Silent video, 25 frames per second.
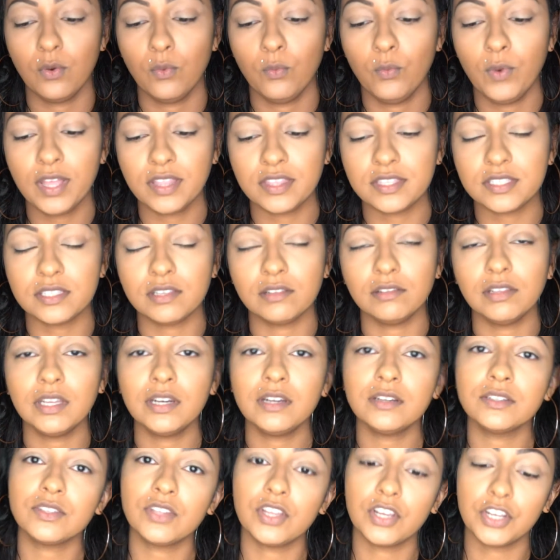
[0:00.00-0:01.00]
With
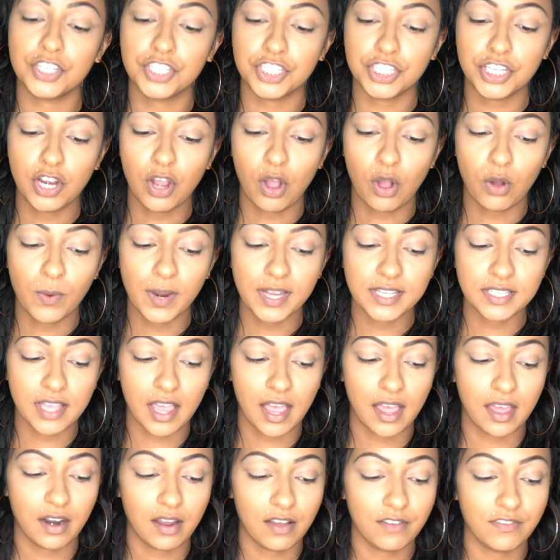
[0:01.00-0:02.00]
Selena's look, she always
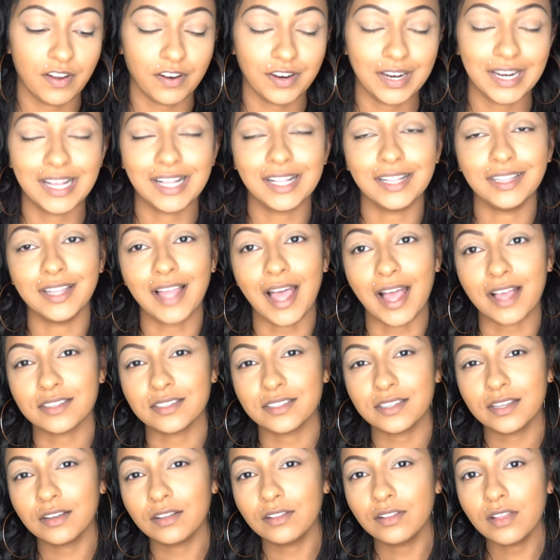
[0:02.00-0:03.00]
had a very
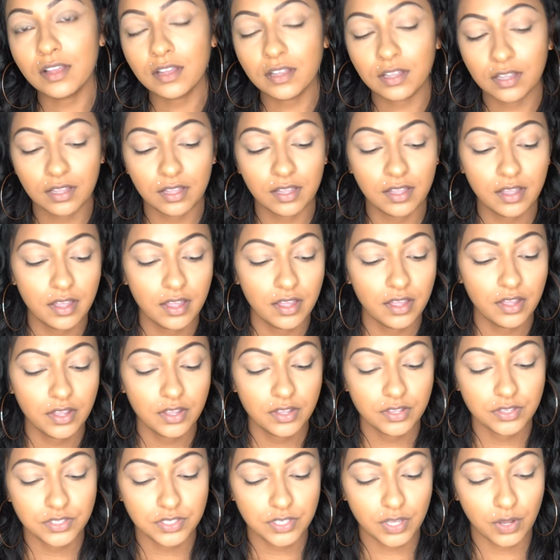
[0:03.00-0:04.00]
classic look.
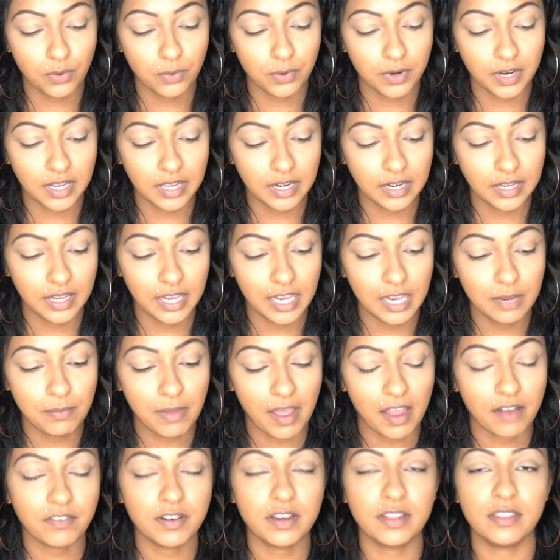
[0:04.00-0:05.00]
So we're going to keep
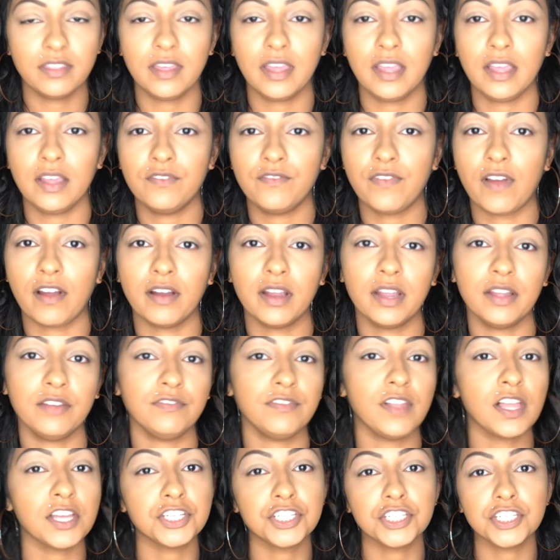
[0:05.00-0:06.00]
everything very
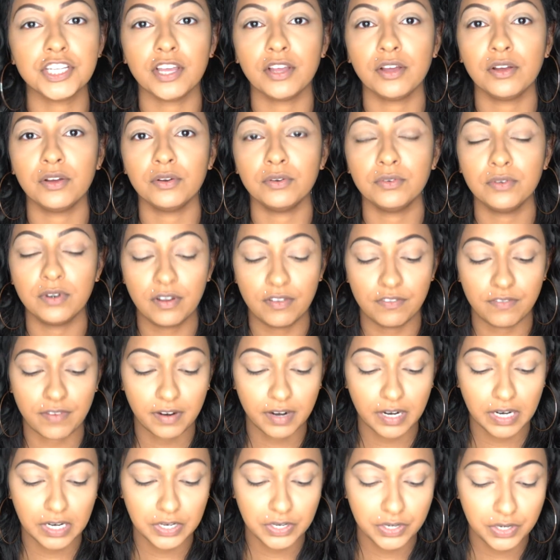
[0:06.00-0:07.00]
flesh tone,
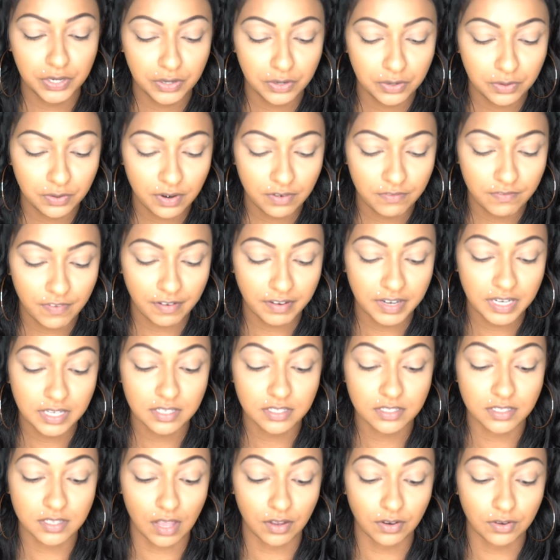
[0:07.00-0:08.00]
very nude, very
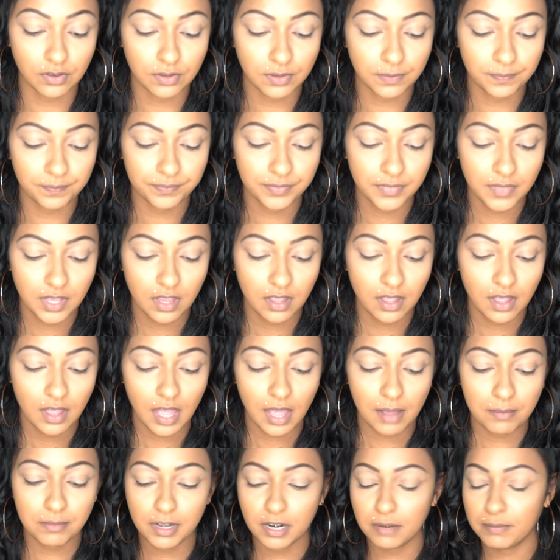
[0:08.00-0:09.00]
subtle.
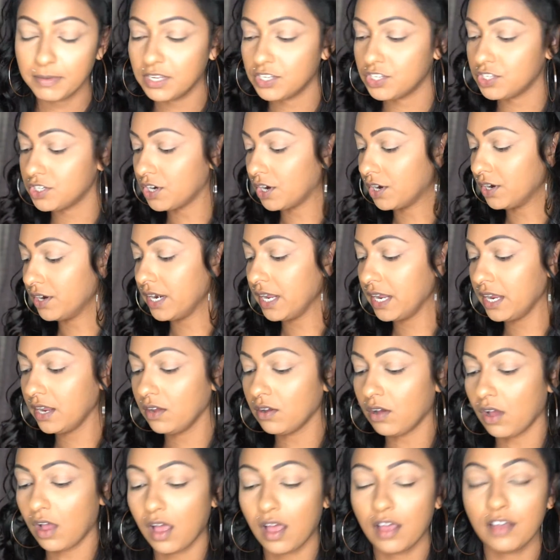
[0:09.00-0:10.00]
I'm going to be starting
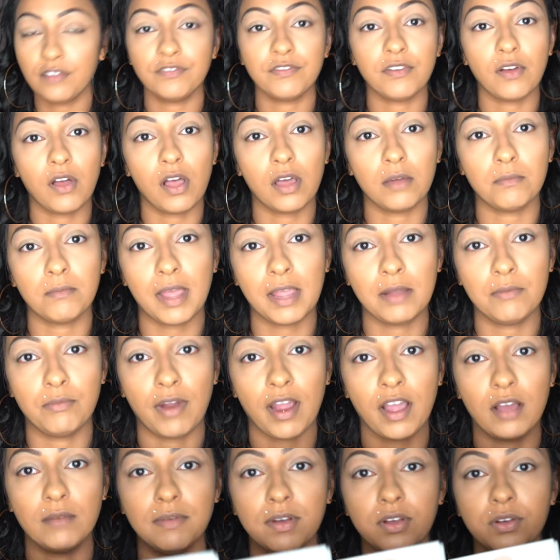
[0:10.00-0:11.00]
off on my
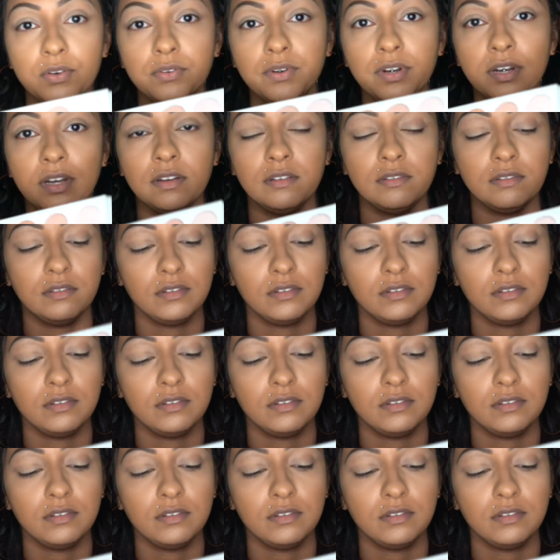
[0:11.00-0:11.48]
brow bone